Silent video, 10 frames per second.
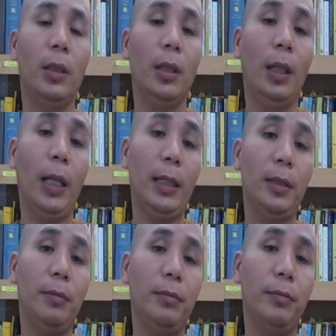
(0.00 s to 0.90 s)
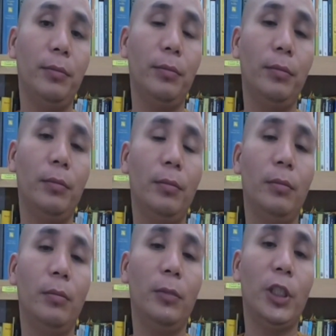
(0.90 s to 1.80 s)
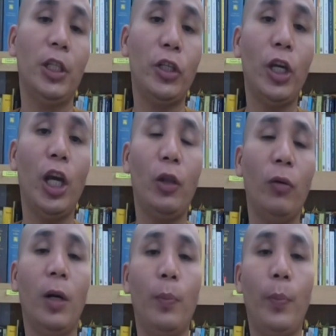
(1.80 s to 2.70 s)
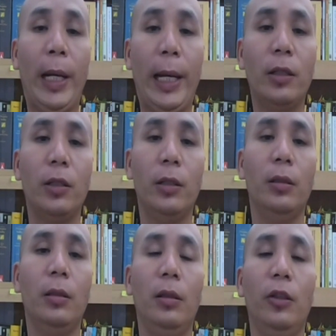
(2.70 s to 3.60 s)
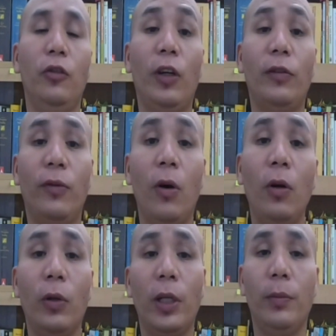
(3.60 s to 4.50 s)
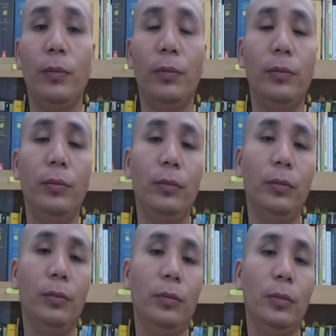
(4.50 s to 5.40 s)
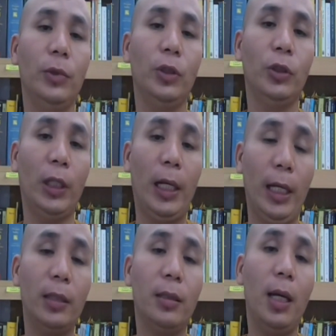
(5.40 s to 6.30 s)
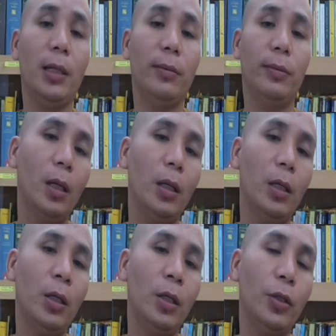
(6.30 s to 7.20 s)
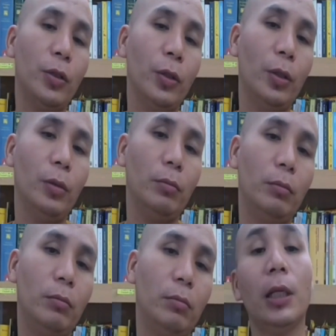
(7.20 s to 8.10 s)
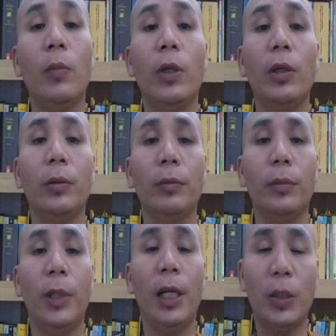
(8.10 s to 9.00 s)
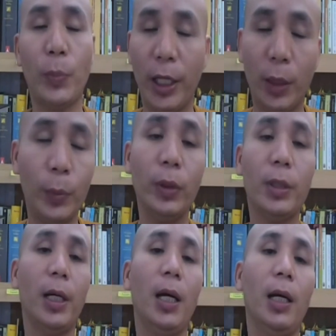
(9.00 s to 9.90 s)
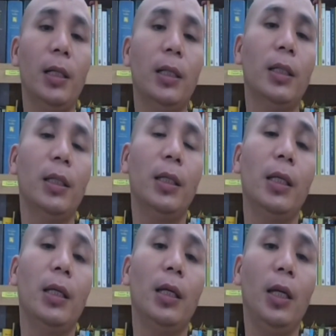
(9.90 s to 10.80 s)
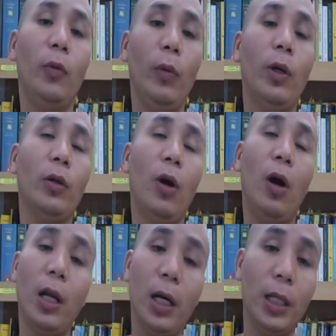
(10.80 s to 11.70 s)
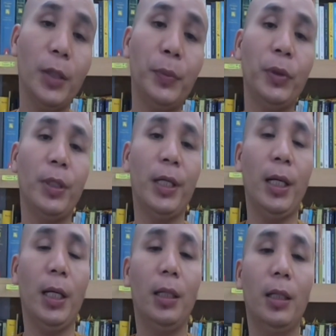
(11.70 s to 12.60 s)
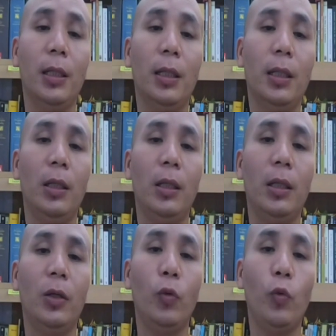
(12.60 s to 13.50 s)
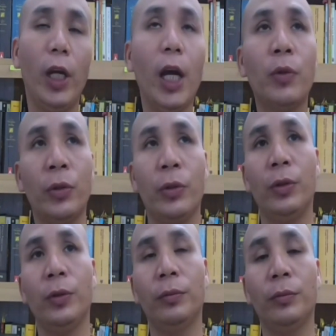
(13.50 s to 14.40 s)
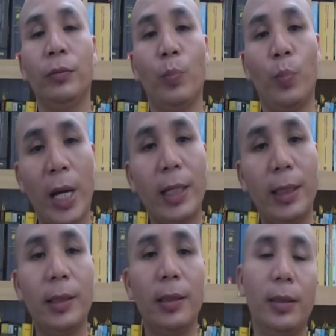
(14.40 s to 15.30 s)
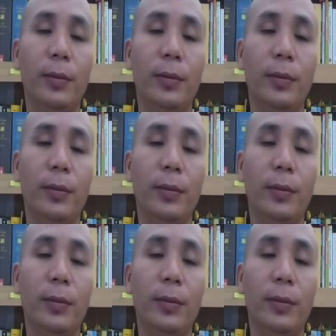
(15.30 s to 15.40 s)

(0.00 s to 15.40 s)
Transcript: that the shadow of bad action will follow him to the next life. So if we respect the Buddha, if we want to honor the Buddha, we have to practice